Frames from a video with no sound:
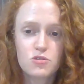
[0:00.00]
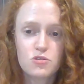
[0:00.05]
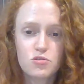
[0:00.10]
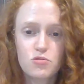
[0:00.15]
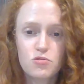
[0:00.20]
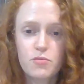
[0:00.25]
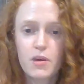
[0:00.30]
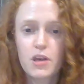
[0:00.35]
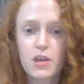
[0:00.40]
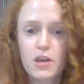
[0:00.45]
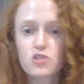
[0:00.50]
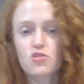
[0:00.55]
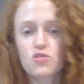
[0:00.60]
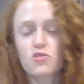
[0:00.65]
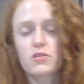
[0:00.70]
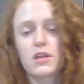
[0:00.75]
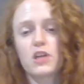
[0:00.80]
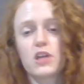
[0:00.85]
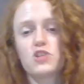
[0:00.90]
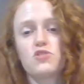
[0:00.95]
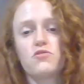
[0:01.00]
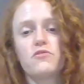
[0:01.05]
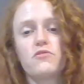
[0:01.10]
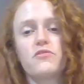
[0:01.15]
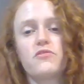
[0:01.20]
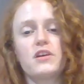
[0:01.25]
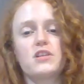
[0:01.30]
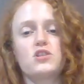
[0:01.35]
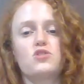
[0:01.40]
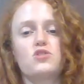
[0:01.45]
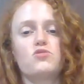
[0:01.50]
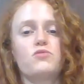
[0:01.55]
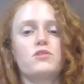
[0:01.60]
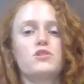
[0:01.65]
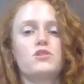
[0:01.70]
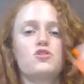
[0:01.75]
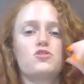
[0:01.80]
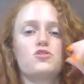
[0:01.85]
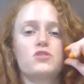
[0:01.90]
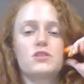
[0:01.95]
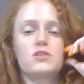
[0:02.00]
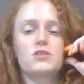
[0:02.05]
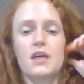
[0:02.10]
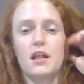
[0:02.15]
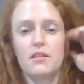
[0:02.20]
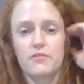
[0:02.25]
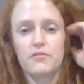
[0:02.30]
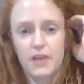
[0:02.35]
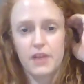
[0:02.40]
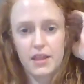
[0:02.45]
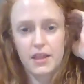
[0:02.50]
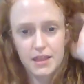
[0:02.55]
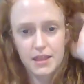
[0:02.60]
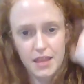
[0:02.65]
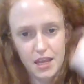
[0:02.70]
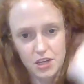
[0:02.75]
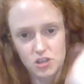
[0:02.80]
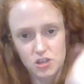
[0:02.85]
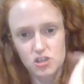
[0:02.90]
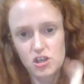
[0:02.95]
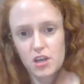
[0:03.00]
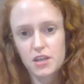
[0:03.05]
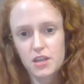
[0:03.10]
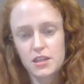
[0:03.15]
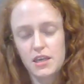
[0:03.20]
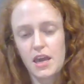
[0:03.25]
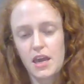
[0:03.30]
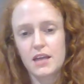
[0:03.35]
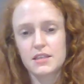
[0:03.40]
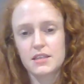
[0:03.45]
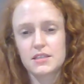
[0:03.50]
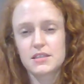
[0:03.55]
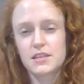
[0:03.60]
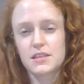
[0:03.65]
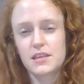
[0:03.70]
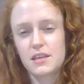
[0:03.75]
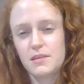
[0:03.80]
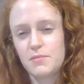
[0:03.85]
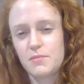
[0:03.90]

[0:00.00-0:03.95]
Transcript: do make sure that you first do it yourself and then check the answer key,